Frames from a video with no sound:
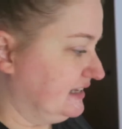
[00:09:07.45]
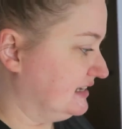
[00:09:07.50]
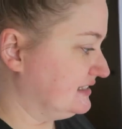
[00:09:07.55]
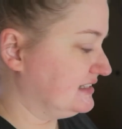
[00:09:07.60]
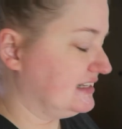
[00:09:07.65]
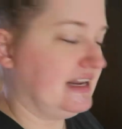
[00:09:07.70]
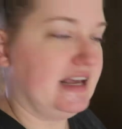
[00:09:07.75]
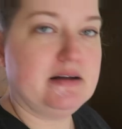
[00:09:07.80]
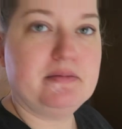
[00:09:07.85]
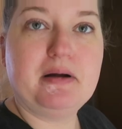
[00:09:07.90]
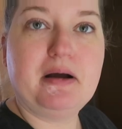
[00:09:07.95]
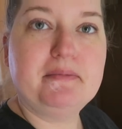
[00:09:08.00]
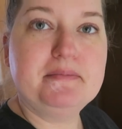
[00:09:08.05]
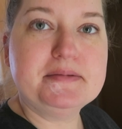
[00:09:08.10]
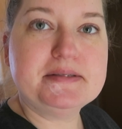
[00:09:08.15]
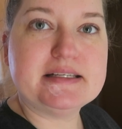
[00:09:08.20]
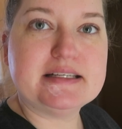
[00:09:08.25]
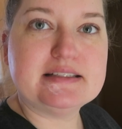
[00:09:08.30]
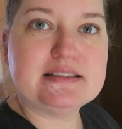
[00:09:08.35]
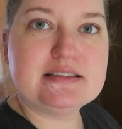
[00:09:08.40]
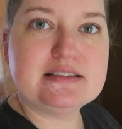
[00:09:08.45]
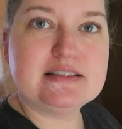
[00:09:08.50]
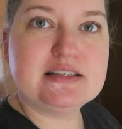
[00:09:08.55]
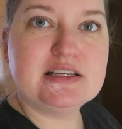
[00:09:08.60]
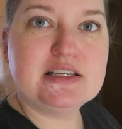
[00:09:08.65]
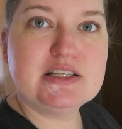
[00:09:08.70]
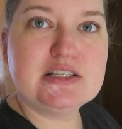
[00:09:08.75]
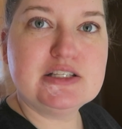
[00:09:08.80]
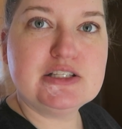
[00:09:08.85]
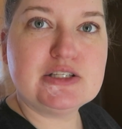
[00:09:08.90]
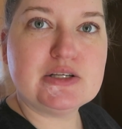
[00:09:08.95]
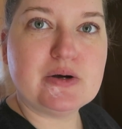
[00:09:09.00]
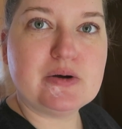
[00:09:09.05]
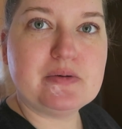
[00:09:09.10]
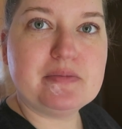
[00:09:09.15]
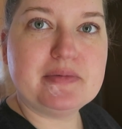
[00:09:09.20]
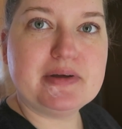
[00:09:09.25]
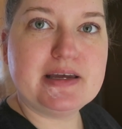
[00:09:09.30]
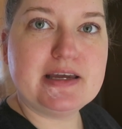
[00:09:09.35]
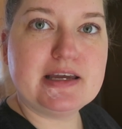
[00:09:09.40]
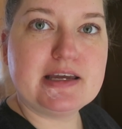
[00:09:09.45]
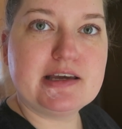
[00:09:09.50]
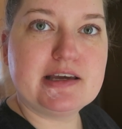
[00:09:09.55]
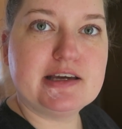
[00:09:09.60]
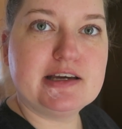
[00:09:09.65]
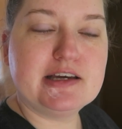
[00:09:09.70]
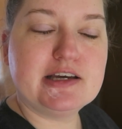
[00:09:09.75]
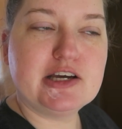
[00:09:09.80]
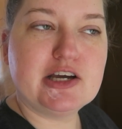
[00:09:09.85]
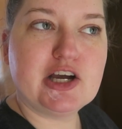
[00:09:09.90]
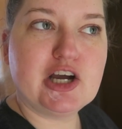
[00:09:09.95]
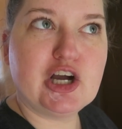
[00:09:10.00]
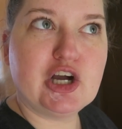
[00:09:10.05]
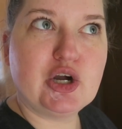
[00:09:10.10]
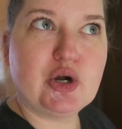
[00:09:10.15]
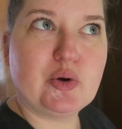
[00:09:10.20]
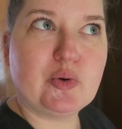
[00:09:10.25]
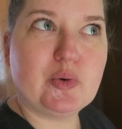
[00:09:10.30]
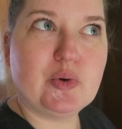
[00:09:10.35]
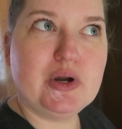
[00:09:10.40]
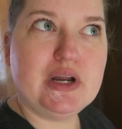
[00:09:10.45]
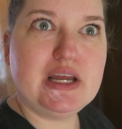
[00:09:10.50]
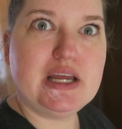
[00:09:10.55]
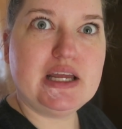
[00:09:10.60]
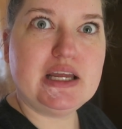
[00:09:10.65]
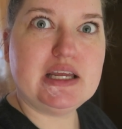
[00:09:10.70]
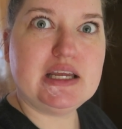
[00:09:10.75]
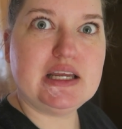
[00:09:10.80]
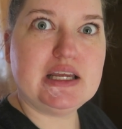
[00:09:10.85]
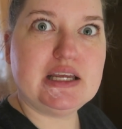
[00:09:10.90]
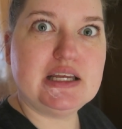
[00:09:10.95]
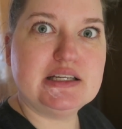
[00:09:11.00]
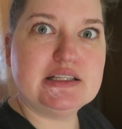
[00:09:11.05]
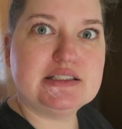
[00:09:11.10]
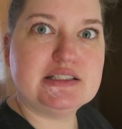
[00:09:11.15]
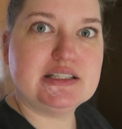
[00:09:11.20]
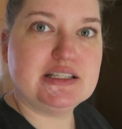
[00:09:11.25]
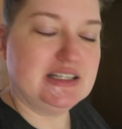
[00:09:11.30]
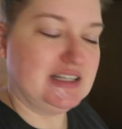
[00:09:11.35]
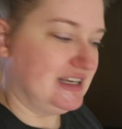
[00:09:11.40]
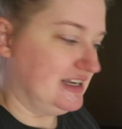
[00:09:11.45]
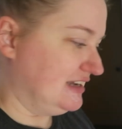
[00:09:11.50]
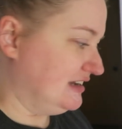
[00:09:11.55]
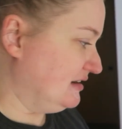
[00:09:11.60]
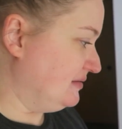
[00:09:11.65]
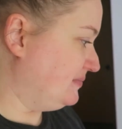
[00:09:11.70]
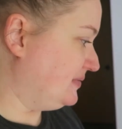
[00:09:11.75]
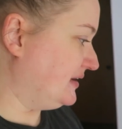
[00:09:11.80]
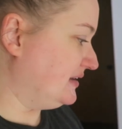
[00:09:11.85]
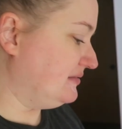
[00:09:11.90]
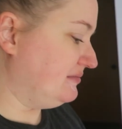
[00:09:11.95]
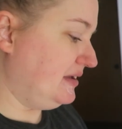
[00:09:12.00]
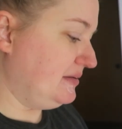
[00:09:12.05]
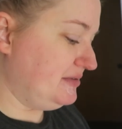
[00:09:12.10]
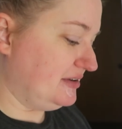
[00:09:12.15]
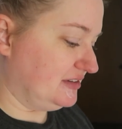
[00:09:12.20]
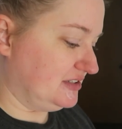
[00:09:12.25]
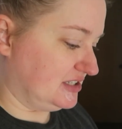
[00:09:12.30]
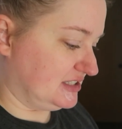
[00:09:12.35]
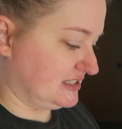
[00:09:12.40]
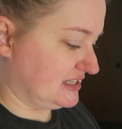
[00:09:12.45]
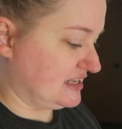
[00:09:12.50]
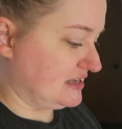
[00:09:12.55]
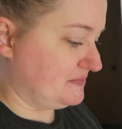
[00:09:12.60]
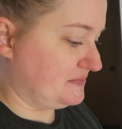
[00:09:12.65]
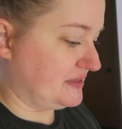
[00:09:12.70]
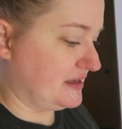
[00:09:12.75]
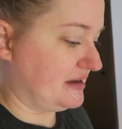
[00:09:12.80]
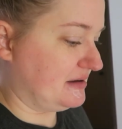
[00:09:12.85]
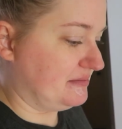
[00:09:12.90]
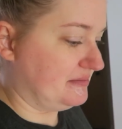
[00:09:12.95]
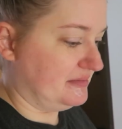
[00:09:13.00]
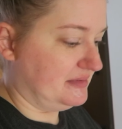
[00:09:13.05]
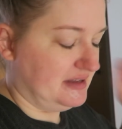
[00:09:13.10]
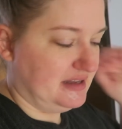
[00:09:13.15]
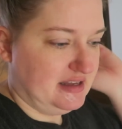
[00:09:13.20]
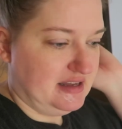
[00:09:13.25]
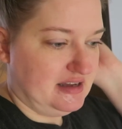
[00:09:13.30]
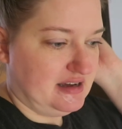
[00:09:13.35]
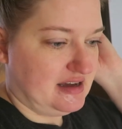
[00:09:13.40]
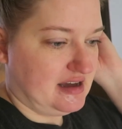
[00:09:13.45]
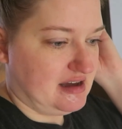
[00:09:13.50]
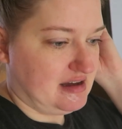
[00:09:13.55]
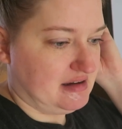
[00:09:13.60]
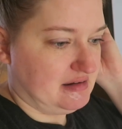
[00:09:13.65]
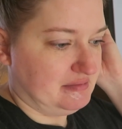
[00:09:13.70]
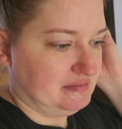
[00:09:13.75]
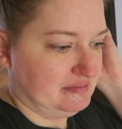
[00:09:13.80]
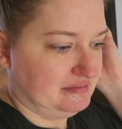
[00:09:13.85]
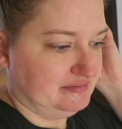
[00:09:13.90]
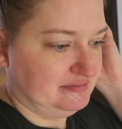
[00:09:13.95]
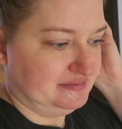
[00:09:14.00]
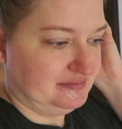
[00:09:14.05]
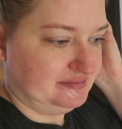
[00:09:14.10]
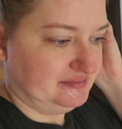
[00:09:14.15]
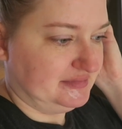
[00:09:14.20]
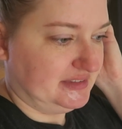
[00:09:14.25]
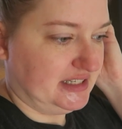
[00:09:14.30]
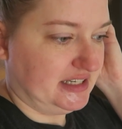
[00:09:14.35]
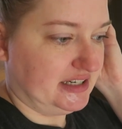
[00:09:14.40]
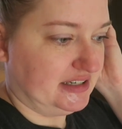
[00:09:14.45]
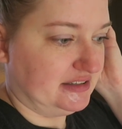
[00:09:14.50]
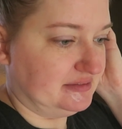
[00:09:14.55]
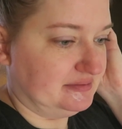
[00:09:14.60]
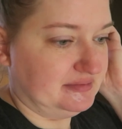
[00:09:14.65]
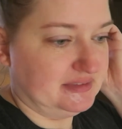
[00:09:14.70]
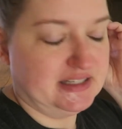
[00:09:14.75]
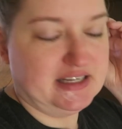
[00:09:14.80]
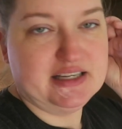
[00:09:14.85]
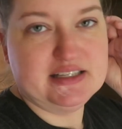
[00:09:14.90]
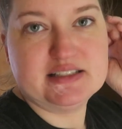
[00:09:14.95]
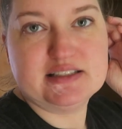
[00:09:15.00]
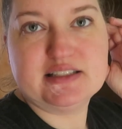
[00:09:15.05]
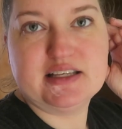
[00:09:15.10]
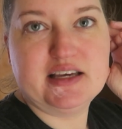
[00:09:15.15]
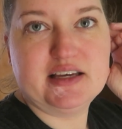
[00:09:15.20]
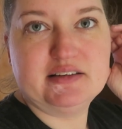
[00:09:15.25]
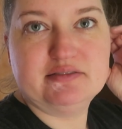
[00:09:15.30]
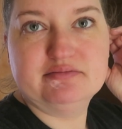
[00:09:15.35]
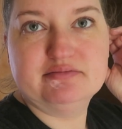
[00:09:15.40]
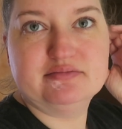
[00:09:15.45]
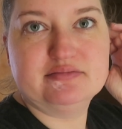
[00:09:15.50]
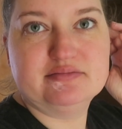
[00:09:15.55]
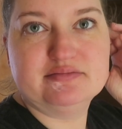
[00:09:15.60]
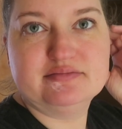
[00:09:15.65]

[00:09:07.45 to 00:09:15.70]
He hasn't had a problem since. So I'm like, great. But maybe I'll just keep them, you know, in case I